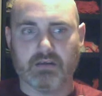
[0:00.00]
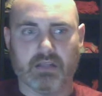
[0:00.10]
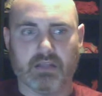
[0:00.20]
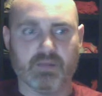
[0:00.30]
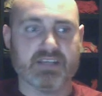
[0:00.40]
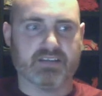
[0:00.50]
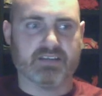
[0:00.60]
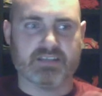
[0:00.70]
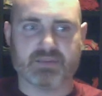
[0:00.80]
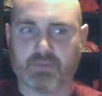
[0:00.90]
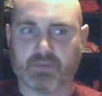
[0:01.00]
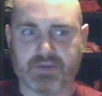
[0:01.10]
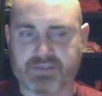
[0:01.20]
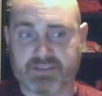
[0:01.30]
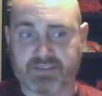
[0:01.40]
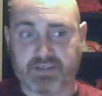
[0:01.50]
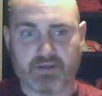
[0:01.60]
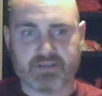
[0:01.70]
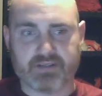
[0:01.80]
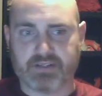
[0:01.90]
it basically zips the ones and the
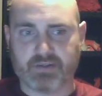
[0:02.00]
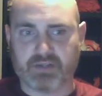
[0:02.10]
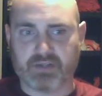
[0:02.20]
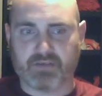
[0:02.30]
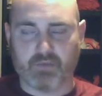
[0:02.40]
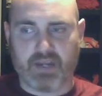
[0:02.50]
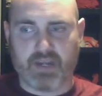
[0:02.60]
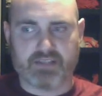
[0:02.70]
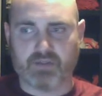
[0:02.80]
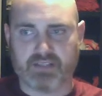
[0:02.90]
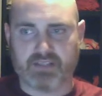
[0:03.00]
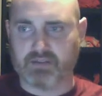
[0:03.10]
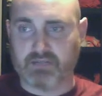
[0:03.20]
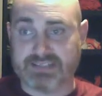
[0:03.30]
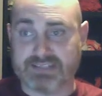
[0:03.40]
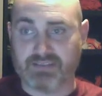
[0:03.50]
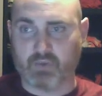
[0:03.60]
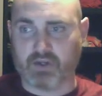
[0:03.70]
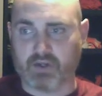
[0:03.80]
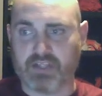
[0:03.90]
zeros and it screws off the weight, so it doesn't
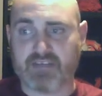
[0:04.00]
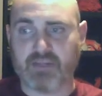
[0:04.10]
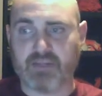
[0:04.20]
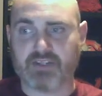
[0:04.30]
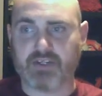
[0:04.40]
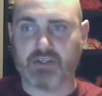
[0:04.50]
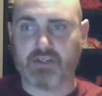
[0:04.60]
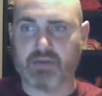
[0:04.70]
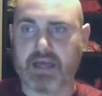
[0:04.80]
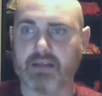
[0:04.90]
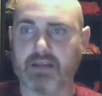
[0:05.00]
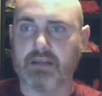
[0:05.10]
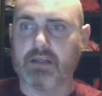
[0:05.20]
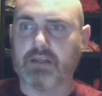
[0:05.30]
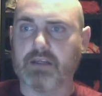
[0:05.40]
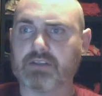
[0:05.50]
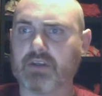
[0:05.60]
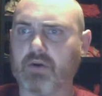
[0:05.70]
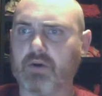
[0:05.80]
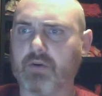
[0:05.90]
work. So you have to make sure you do that.
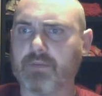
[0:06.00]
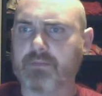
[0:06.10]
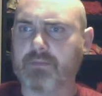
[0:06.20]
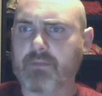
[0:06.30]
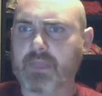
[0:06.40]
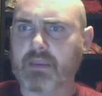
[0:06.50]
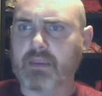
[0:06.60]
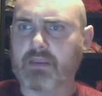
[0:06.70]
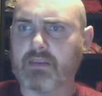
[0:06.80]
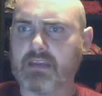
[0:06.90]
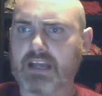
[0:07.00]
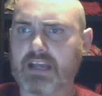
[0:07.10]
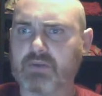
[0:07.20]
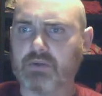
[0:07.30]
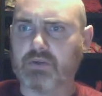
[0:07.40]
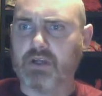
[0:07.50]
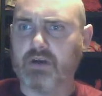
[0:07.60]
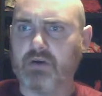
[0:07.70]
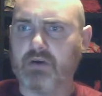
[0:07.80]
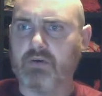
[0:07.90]
So the actual
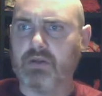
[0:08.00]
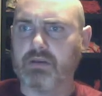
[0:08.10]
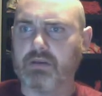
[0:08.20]
code